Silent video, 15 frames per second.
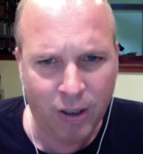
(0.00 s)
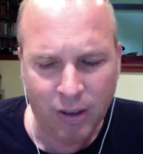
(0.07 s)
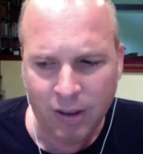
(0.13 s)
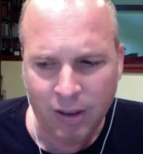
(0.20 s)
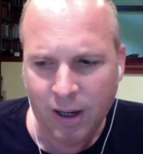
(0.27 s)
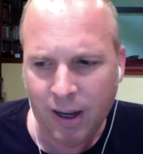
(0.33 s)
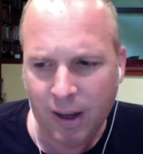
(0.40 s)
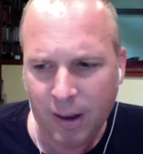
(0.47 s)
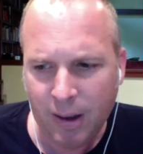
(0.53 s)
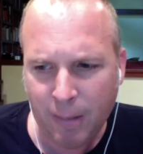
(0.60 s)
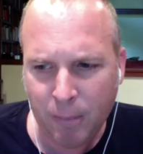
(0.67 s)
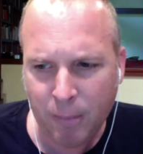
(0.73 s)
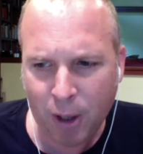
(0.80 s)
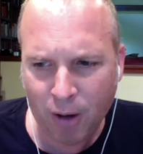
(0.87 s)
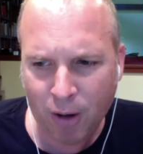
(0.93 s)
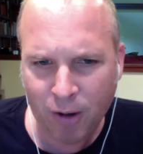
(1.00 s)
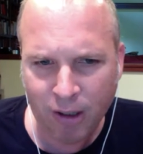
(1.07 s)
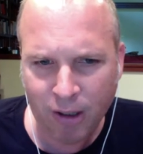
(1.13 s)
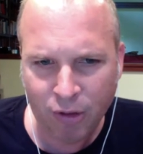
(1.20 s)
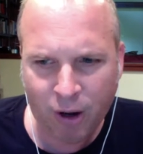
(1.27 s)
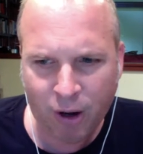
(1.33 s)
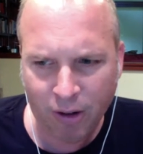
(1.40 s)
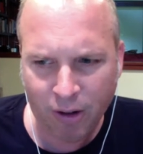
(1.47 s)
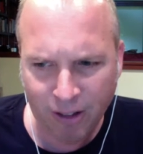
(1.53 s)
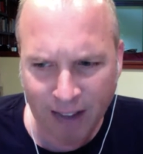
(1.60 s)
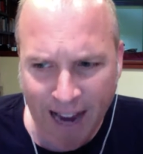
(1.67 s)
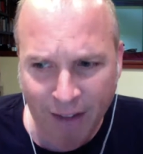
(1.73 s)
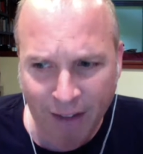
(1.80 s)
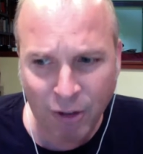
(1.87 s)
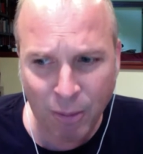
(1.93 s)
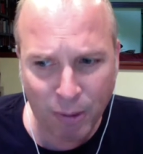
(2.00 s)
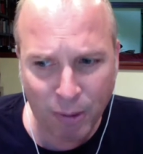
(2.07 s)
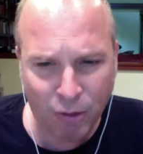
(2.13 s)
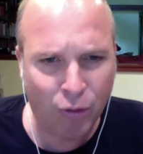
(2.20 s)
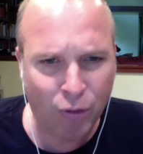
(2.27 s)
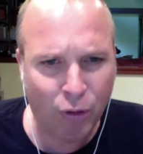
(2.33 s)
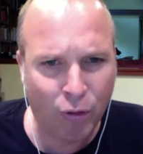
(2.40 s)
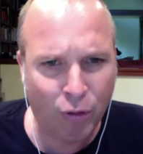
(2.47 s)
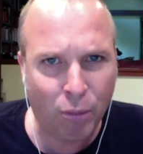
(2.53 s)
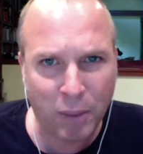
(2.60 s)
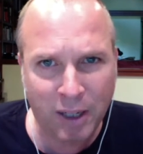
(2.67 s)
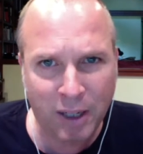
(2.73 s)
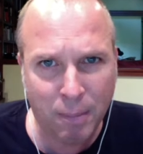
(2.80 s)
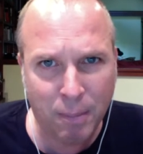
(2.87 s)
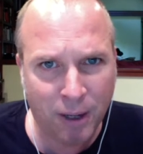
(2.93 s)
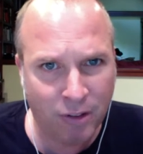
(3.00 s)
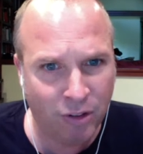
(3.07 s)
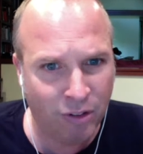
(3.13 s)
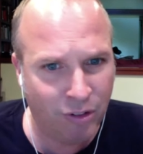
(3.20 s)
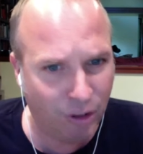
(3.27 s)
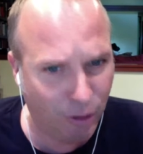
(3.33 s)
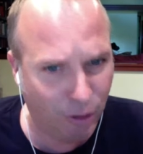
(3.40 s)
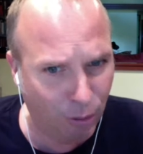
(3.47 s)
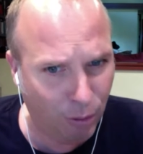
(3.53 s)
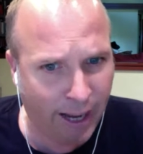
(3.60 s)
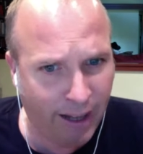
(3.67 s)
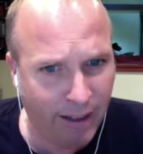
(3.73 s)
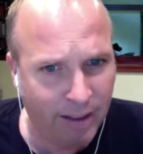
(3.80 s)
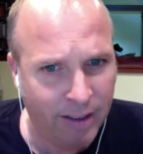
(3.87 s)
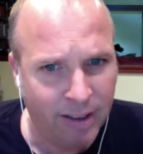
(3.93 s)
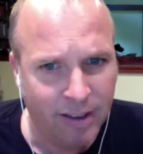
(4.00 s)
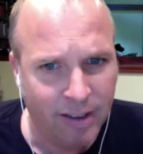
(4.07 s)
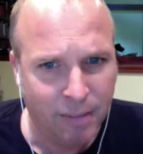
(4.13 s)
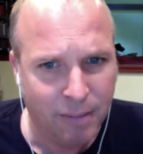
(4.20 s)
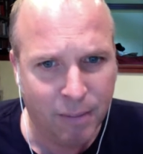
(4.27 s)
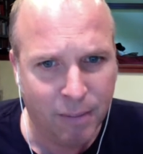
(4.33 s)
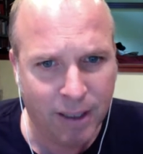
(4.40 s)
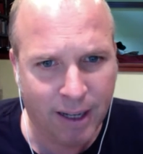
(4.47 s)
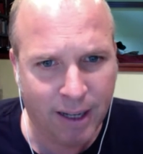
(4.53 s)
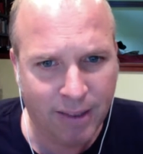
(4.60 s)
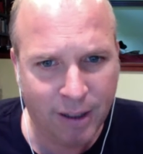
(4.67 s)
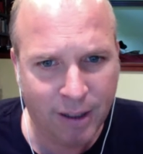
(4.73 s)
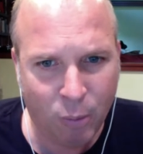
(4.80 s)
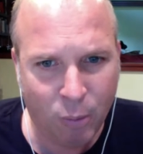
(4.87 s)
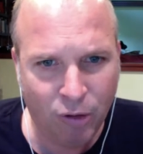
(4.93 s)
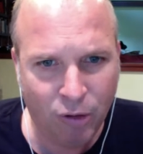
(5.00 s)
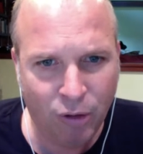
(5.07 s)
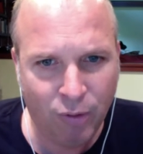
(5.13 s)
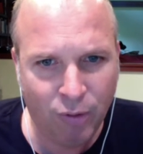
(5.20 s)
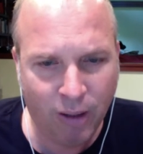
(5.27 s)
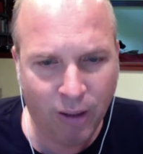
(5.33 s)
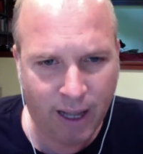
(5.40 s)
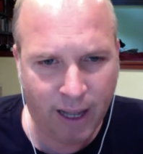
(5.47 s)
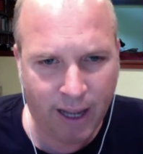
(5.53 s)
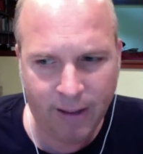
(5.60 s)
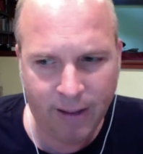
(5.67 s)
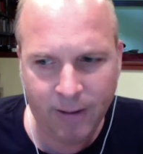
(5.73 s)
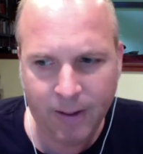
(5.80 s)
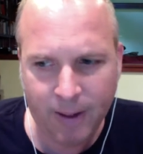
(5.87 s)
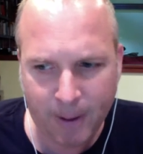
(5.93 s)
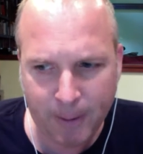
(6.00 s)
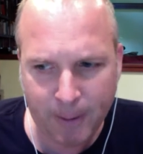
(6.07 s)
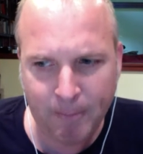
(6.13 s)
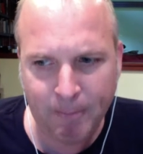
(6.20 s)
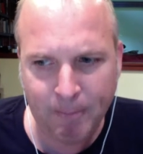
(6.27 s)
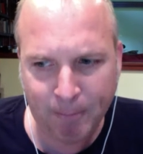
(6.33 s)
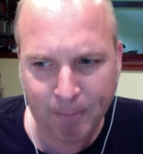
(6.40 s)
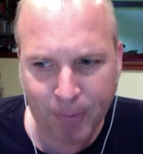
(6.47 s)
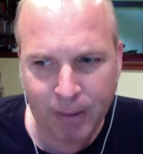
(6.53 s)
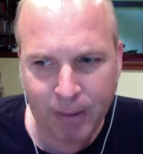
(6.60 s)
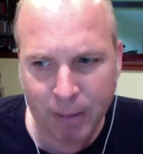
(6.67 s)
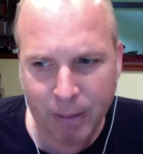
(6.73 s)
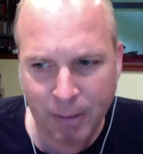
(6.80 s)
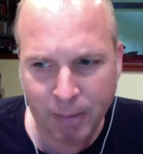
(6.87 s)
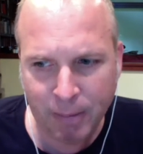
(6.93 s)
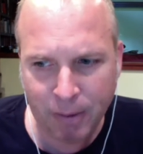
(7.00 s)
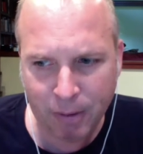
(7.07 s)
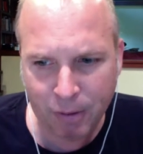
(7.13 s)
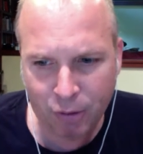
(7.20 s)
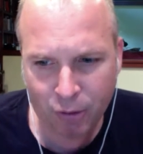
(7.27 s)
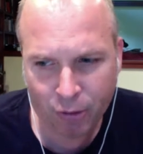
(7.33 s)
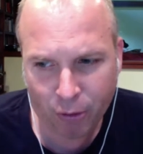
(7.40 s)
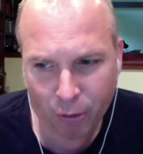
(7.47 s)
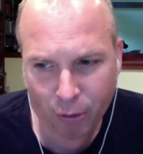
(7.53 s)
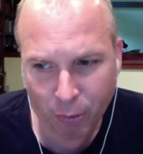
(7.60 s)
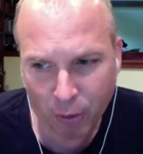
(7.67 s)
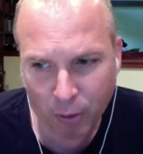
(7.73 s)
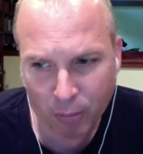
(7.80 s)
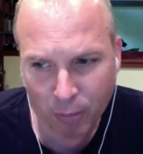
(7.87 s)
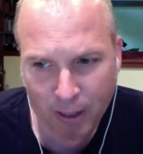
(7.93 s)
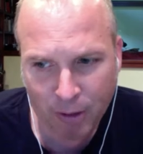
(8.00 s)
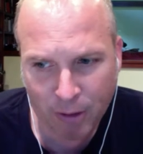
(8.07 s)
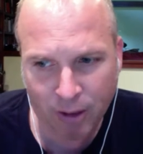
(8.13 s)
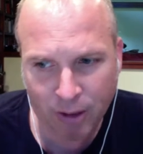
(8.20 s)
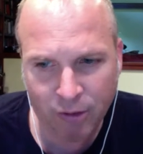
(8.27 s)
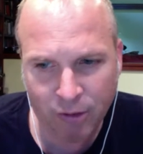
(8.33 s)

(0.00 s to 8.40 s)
blogger to get started. You have to build your social media presence to do that. But I think once you've done that, you might be able to show some good metrics